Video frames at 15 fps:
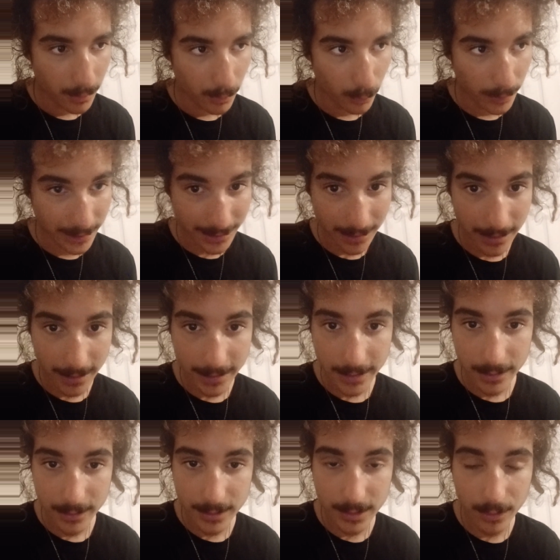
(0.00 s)
which connecting
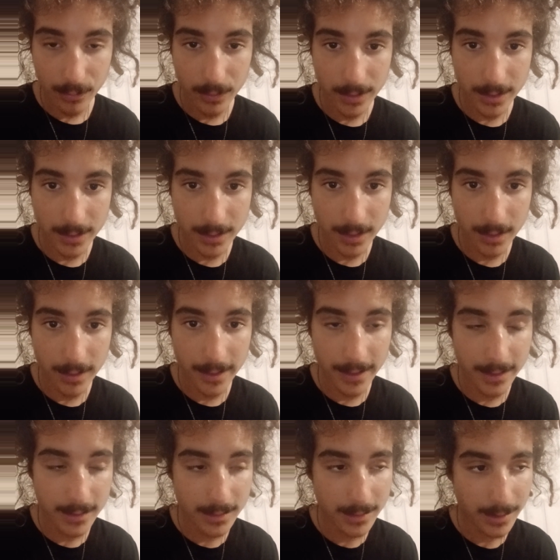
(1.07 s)
yourself with the sun
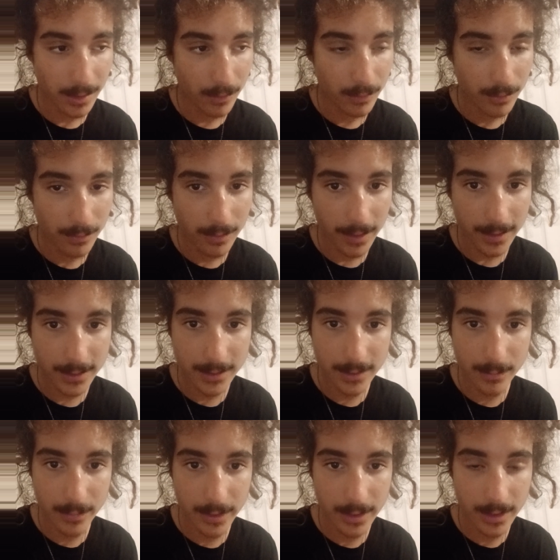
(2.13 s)
is self
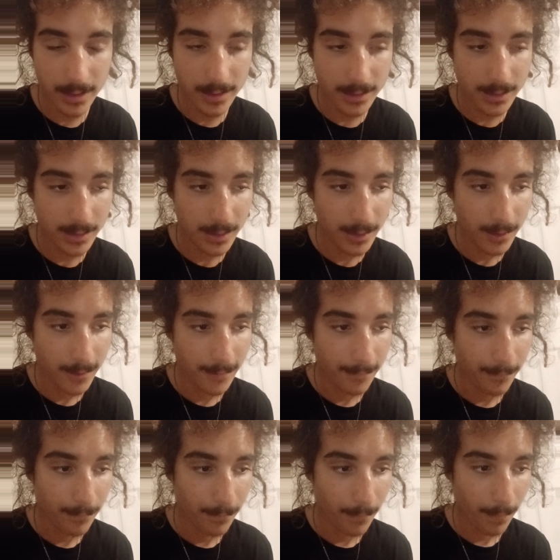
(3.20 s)
reflection because
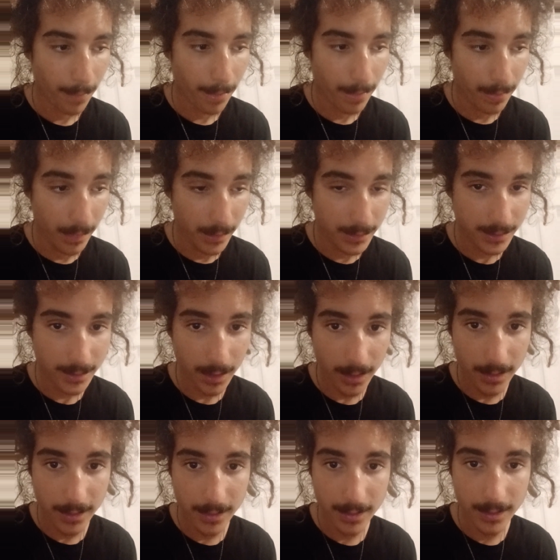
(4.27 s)
the
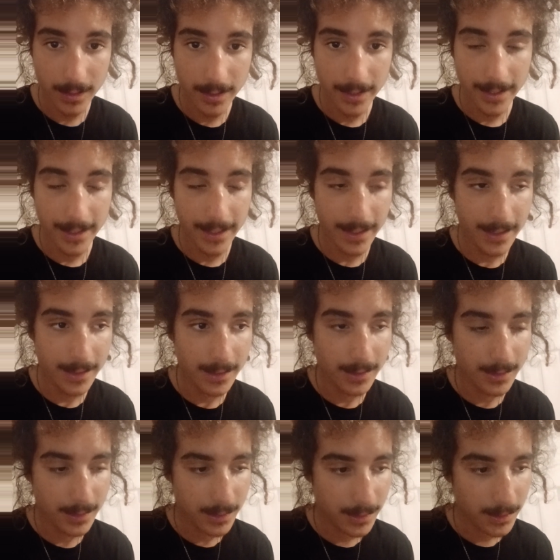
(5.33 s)
sun
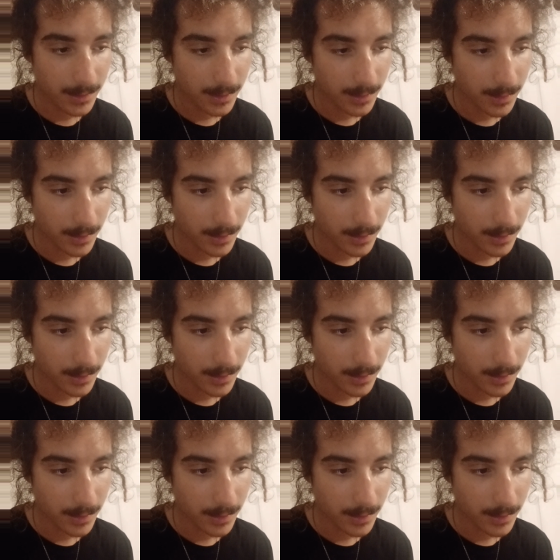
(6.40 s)
is